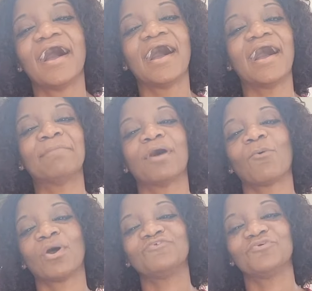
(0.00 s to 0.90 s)
About
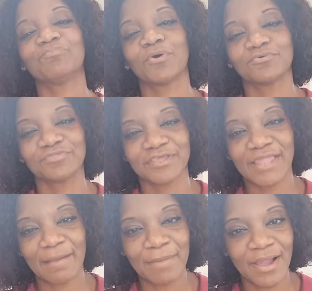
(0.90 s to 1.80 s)
what you posted
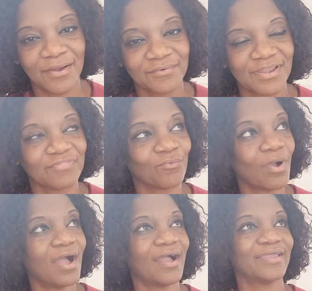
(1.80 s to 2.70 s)
about the wine.